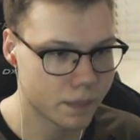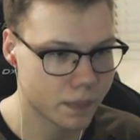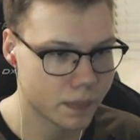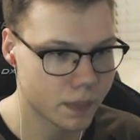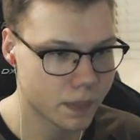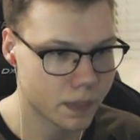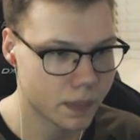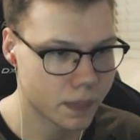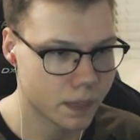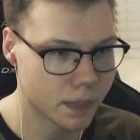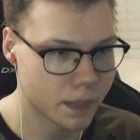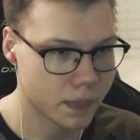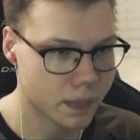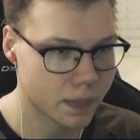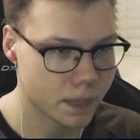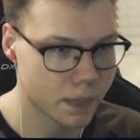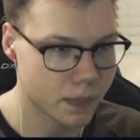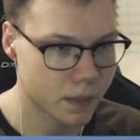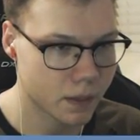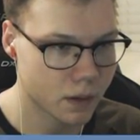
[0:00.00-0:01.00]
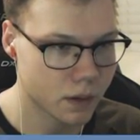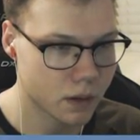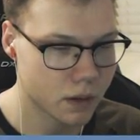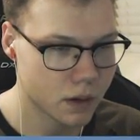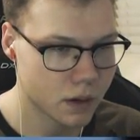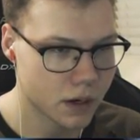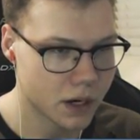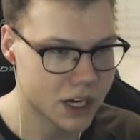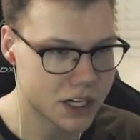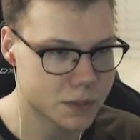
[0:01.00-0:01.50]
Uh, no, not yet.
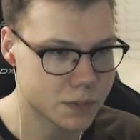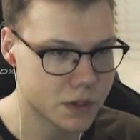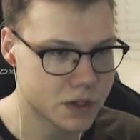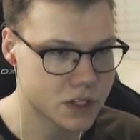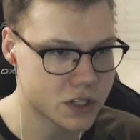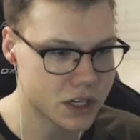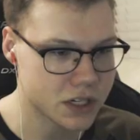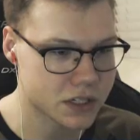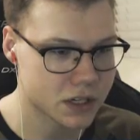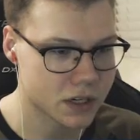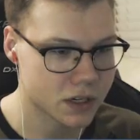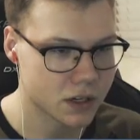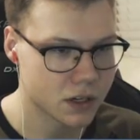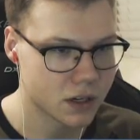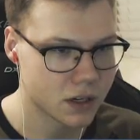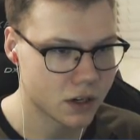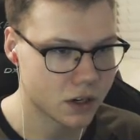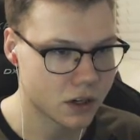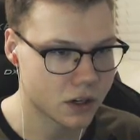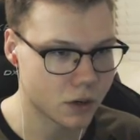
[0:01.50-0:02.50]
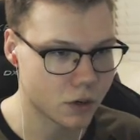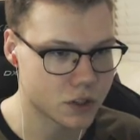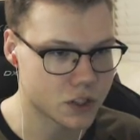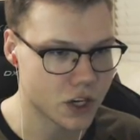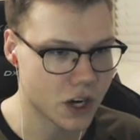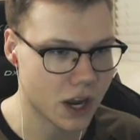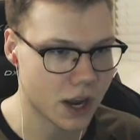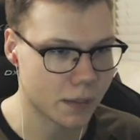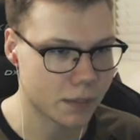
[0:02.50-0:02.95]
I can't. High there speed chase. we go. All right, good let's job.